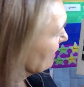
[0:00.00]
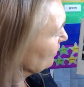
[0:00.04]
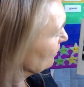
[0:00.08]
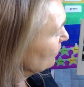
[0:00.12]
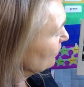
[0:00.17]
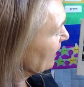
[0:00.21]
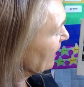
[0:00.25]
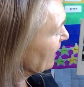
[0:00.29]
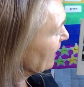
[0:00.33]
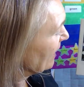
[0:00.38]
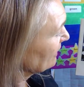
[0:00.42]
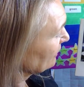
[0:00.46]

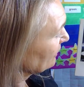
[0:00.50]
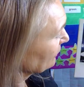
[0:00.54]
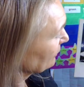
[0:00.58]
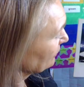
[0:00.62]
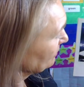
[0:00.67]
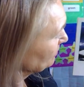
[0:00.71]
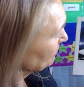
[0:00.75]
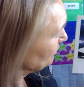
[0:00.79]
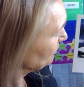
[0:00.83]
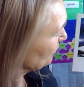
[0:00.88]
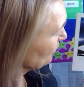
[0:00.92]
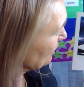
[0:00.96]

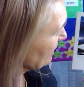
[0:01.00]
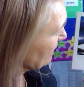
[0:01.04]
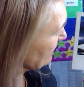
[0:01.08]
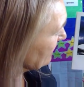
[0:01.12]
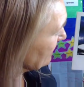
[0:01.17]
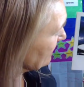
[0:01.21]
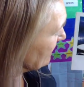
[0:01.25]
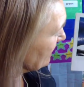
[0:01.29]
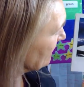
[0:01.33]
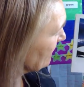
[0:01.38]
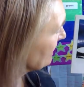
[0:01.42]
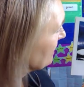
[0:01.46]
Whales breathe
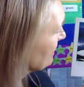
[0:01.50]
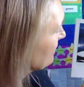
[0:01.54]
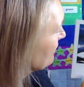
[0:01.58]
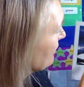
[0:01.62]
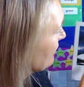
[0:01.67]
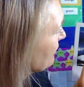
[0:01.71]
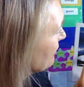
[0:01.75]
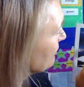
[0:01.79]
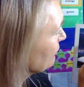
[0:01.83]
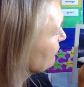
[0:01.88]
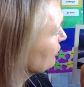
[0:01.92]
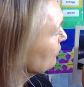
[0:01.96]

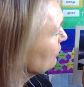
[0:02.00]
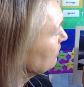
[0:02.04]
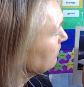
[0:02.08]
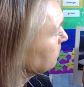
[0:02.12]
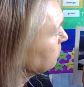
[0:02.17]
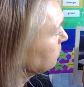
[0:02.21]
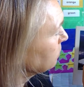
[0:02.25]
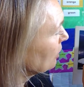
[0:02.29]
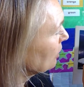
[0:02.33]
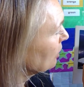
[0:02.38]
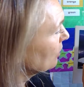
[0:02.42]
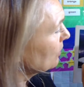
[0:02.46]
in through
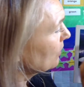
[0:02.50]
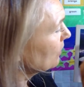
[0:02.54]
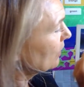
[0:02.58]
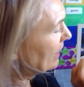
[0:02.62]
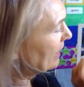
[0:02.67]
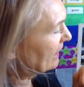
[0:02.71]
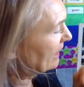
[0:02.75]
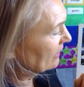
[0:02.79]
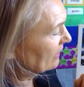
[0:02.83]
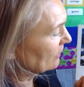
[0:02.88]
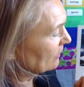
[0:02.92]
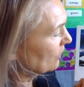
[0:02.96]

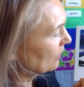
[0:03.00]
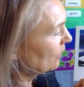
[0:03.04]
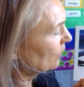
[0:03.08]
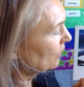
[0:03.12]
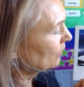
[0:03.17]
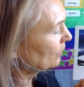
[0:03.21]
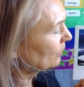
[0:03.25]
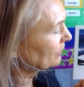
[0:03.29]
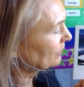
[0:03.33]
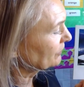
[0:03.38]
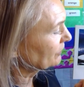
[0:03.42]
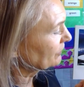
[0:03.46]

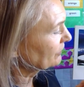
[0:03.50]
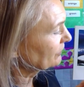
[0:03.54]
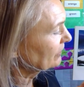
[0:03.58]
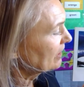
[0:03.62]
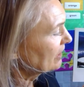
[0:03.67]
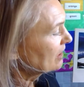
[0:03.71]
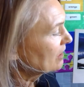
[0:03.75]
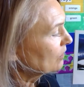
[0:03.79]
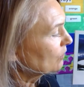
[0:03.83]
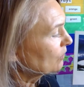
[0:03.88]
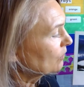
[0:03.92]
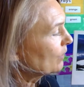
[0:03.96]
blowholes.
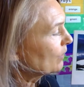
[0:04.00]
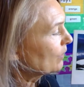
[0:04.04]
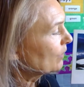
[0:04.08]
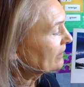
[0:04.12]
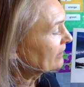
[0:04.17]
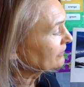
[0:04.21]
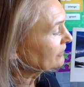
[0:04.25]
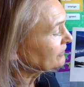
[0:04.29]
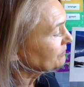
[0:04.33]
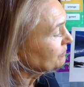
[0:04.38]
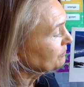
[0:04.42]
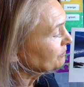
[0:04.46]

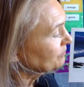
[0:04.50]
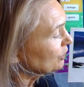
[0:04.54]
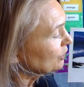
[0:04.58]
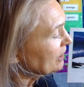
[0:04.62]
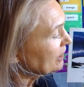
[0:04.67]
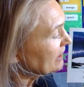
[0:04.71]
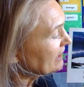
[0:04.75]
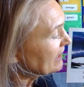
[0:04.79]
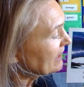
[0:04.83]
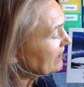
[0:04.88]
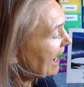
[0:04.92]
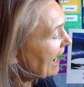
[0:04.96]
Whales
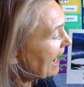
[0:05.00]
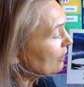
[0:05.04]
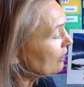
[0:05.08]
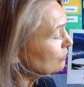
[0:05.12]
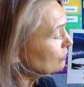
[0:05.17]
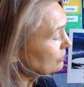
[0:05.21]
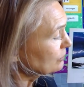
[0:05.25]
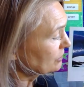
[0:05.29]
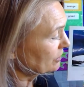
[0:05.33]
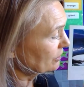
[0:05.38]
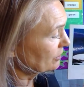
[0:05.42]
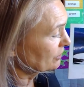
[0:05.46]
breathe
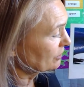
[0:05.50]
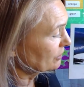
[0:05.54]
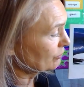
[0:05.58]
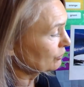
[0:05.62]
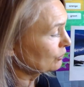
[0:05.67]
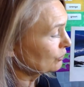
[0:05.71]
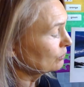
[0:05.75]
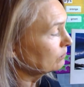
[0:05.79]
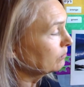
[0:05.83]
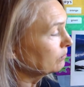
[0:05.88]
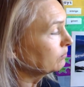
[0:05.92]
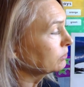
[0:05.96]
out
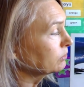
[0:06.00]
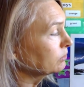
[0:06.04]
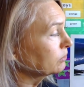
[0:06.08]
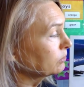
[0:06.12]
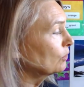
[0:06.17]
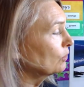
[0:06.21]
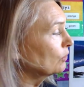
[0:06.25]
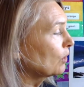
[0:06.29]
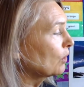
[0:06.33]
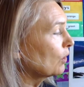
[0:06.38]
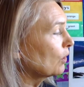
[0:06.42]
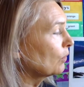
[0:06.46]
through
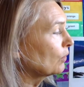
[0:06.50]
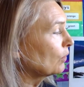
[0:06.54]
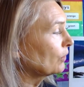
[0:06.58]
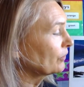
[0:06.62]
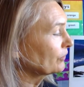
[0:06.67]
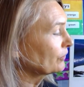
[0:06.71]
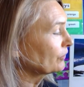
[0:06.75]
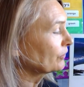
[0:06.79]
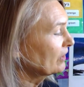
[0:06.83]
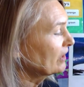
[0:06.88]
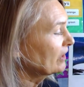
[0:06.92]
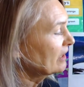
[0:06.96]

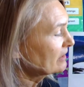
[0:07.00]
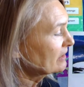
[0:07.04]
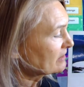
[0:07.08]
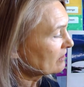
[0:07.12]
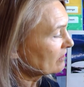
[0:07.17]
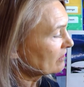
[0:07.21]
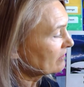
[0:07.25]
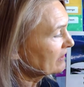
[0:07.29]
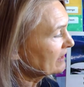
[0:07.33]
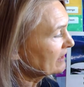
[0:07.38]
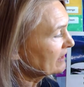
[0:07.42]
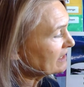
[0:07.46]
blowholes.
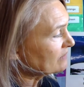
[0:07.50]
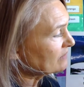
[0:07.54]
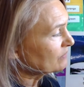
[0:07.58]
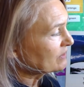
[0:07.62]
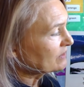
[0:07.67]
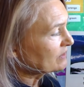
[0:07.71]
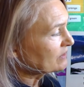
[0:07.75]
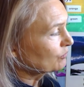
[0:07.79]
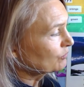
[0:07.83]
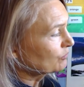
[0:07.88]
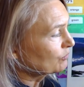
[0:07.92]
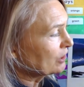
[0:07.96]
So this
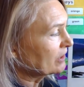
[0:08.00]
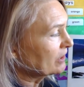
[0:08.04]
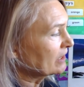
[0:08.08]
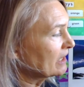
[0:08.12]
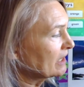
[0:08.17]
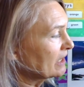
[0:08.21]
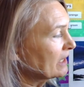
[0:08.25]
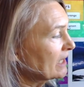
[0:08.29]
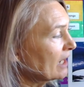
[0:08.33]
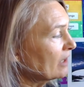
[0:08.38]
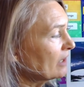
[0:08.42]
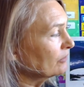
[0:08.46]
one's
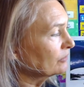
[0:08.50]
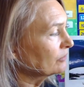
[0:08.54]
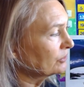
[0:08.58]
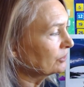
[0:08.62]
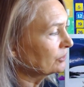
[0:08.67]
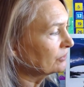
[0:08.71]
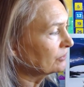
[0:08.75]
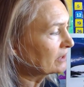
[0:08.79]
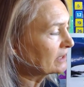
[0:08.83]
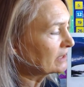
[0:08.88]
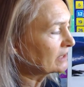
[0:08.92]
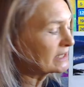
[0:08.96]
breathing out.
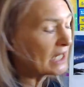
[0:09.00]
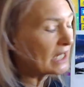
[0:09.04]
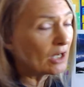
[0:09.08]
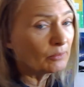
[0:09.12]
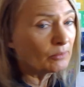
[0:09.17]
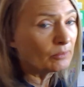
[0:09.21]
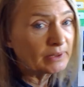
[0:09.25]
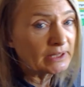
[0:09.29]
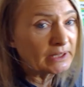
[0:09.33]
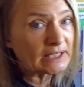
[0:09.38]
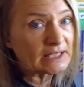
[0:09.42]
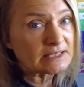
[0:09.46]
You can tell
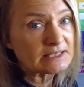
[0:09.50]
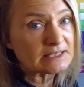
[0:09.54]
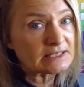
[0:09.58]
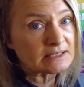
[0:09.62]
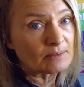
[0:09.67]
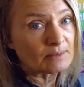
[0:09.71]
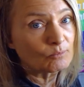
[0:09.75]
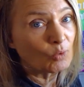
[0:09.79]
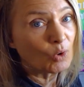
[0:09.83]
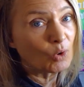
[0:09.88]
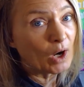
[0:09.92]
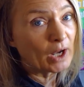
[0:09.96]
because
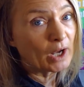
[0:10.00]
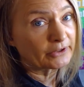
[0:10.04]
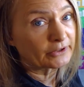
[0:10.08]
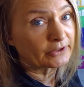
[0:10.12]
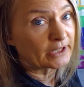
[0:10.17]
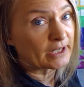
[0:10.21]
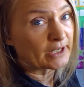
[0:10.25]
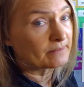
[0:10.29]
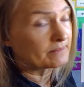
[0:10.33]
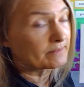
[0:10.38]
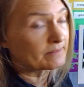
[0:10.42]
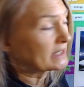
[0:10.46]
some water
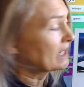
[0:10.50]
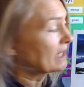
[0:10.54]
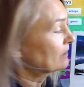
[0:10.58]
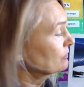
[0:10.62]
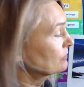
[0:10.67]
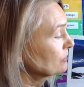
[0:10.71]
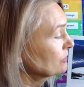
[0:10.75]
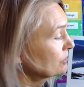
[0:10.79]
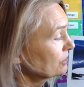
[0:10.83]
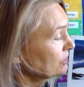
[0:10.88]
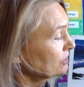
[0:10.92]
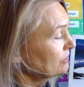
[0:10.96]
comes
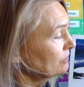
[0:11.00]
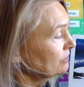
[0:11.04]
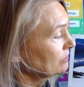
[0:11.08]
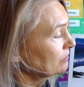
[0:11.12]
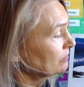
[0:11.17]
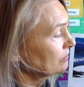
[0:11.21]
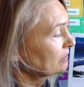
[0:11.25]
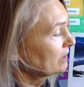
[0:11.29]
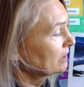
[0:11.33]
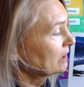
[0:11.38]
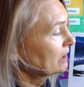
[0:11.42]
out too.